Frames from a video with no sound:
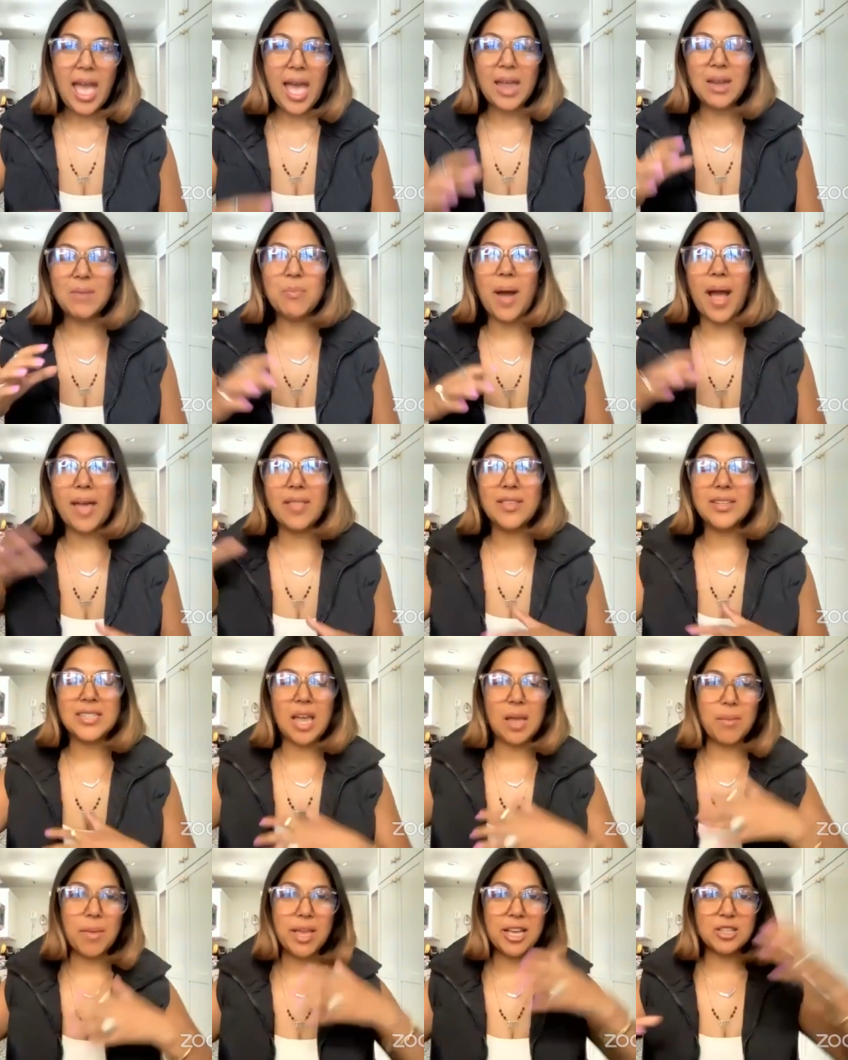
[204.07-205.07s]
and by the
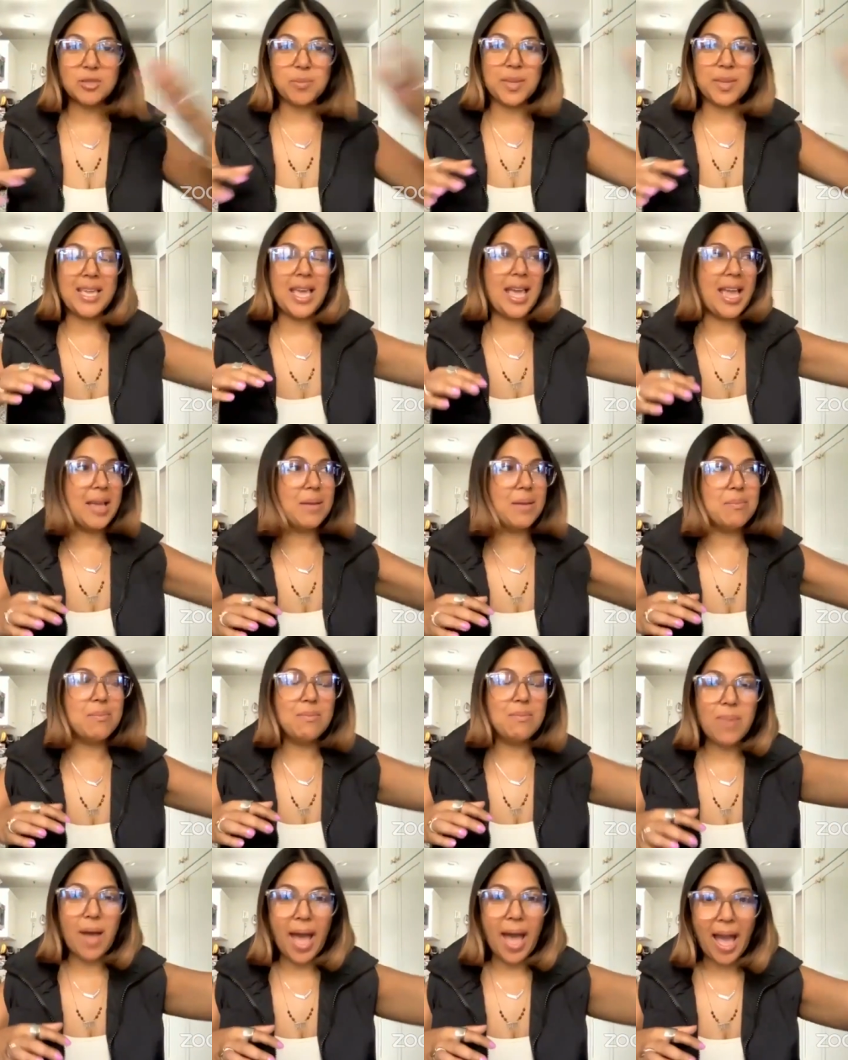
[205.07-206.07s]
time my husband
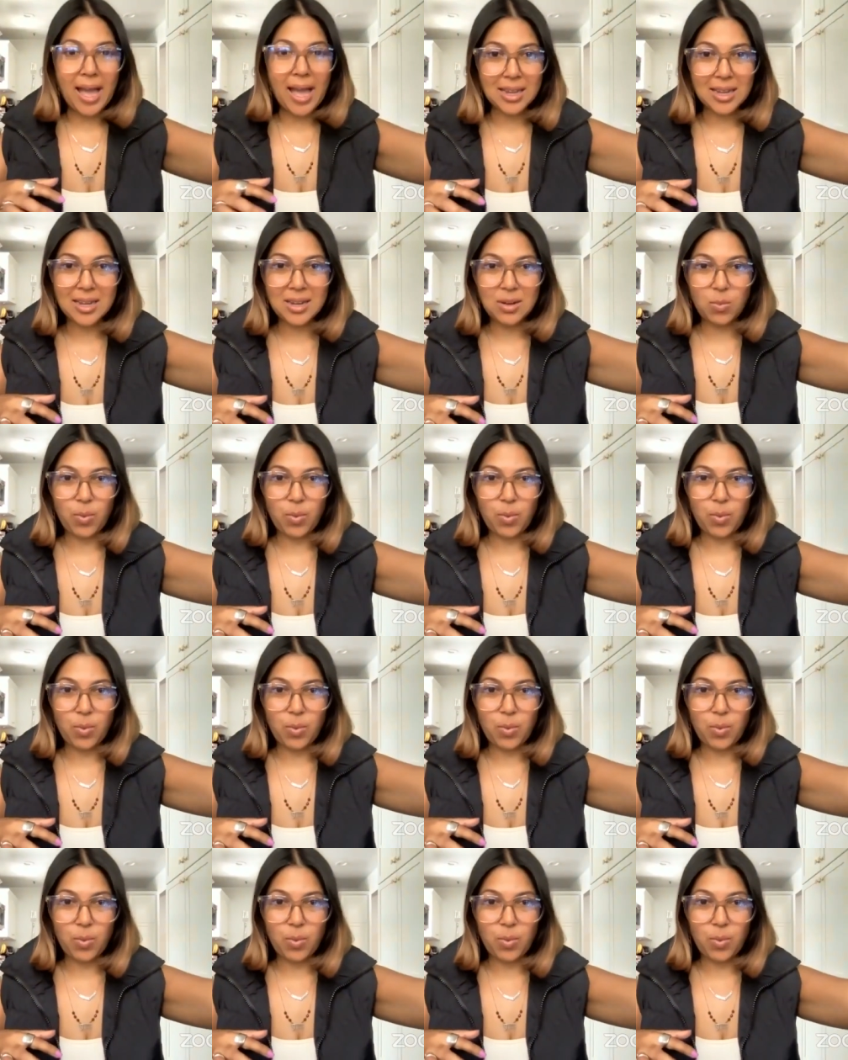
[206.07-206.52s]
came back